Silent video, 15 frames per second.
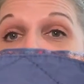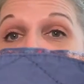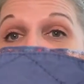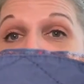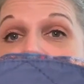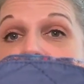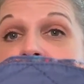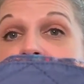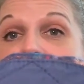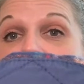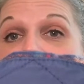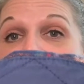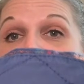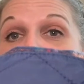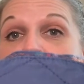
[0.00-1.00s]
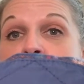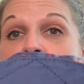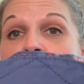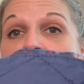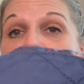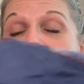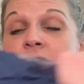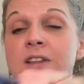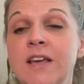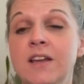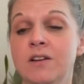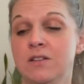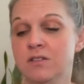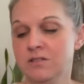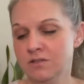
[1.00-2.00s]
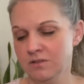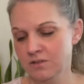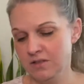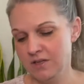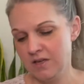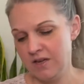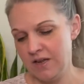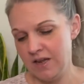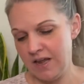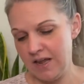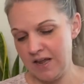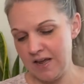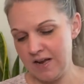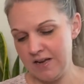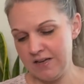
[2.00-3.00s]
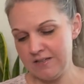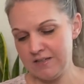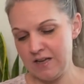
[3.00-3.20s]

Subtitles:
Pendleton wool flannel, and it's